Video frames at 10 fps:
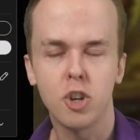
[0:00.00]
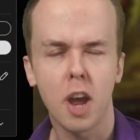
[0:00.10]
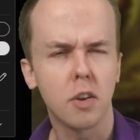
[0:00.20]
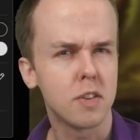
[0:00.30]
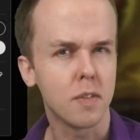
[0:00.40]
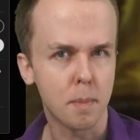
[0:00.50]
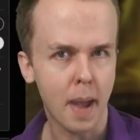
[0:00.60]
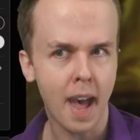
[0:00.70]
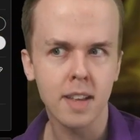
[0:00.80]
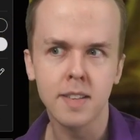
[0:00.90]
Shadows of the
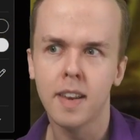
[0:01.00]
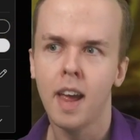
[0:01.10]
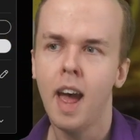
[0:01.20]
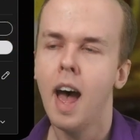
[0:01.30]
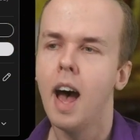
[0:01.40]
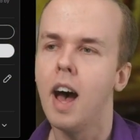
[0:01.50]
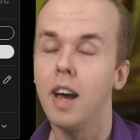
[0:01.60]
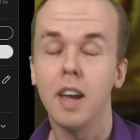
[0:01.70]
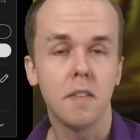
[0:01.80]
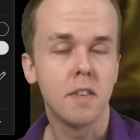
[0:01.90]
Past,
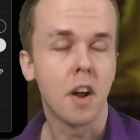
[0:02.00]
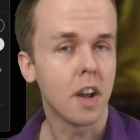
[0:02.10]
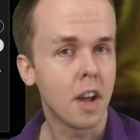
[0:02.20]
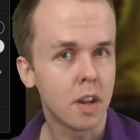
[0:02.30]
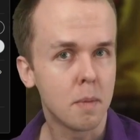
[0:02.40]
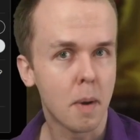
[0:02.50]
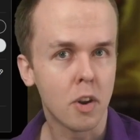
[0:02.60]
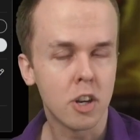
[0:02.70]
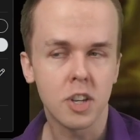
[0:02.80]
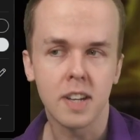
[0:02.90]
if not other
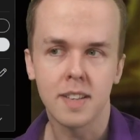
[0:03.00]
bonus